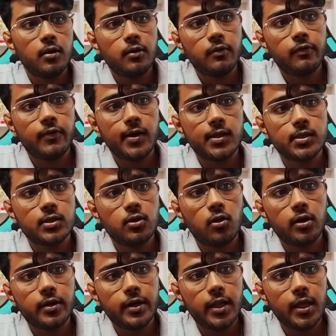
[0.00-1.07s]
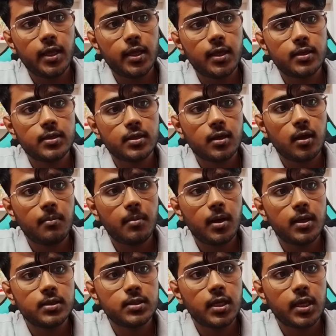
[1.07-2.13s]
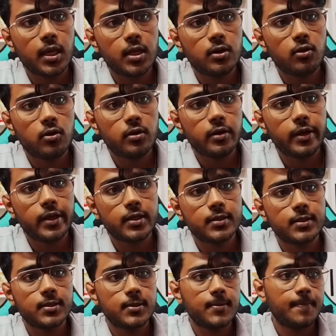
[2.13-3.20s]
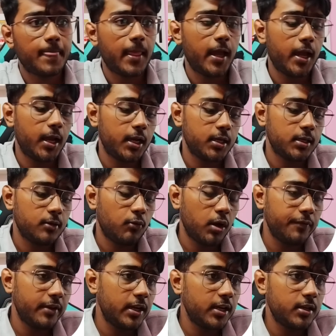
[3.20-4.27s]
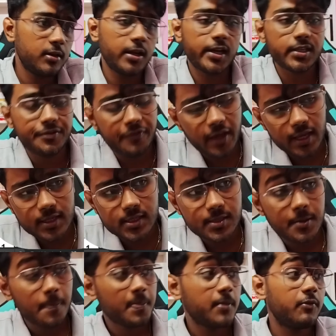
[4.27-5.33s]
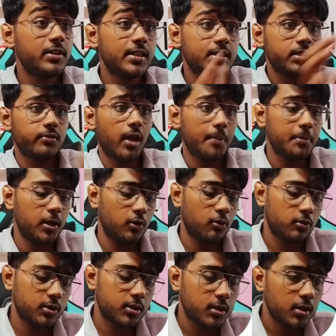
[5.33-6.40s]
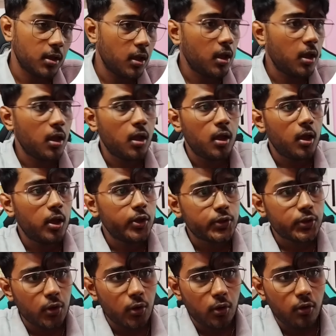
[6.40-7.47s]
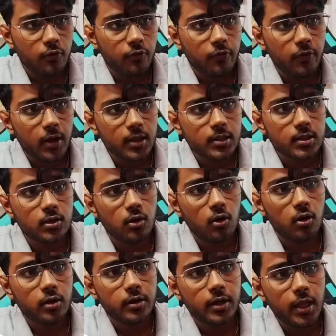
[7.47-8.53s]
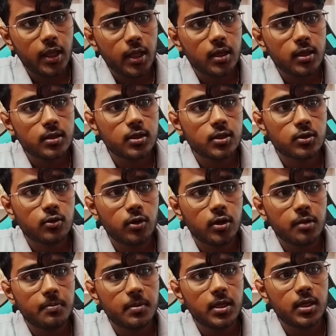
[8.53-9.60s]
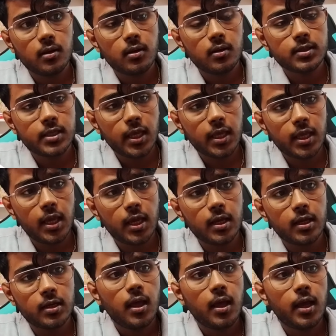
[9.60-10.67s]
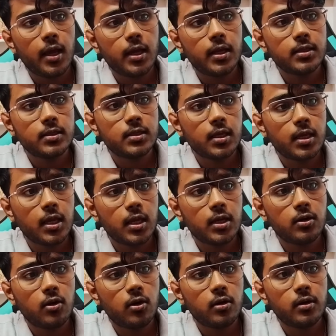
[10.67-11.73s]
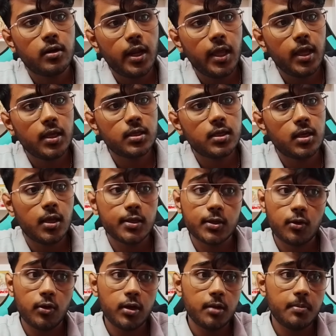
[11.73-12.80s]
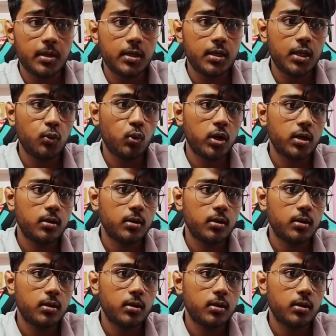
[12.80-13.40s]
first dot next comma second dot next. And what we did next phase, we just swap the nodes. So first dot next is going to be second, and second dot next is going to be T1.